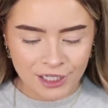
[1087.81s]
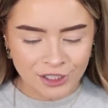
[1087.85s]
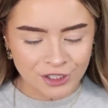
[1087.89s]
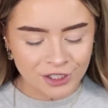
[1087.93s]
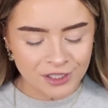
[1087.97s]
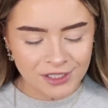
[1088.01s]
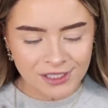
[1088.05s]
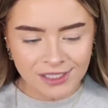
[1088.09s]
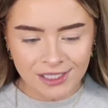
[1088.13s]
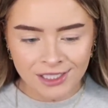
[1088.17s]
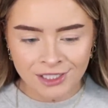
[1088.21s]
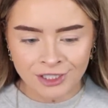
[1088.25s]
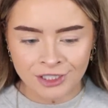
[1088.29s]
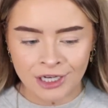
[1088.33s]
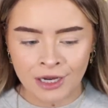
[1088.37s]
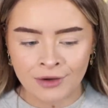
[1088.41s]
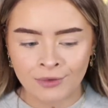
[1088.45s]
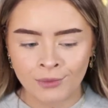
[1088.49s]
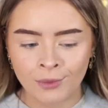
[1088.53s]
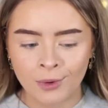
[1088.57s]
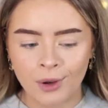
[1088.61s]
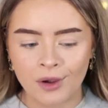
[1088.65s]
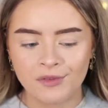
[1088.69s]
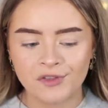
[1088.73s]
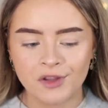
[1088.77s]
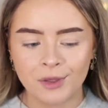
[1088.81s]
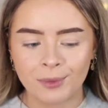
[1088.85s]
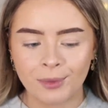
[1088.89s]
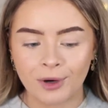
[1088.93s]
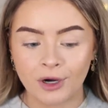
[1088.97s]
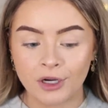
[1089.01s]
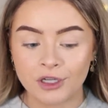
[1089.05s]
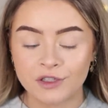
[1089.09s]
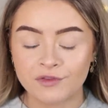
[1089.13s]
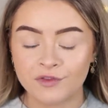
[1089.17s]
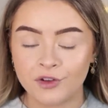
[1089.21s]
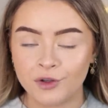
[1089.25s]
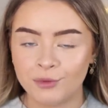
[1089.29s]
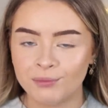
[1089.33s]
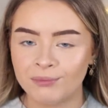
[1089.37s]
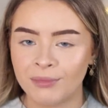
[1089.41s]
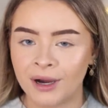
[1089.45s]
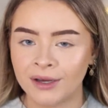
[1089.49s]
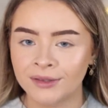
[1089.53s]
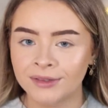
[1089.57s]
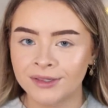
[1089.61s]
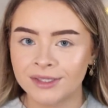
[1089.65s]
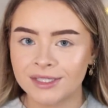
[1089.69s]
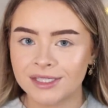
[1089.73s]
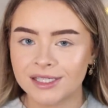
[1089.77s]
just in general, over the past few
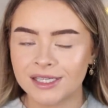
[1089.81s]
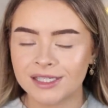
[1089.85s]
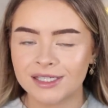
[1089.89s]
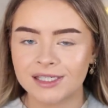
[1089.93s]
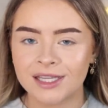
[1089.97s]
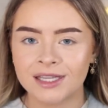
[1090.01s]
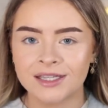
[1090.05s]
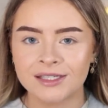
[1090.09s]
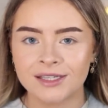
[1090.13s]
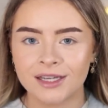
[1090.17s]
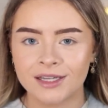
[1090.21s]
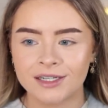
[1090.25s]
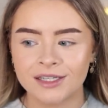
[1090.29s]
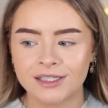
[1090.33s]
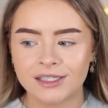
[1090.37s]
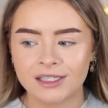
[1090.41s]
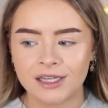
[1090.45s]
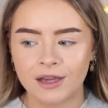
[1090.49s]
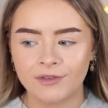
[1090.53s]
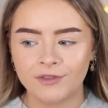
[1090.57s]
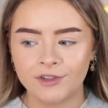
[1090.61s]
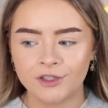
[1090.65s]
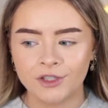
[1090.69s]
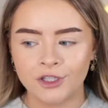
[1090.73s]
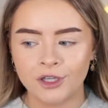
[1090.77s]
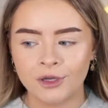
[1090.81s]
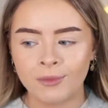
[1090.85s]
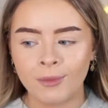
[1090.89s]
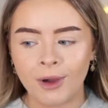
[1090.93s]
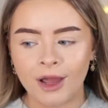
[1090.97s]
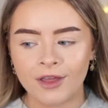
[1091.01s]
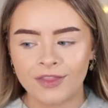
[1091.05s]
months since I discovered them,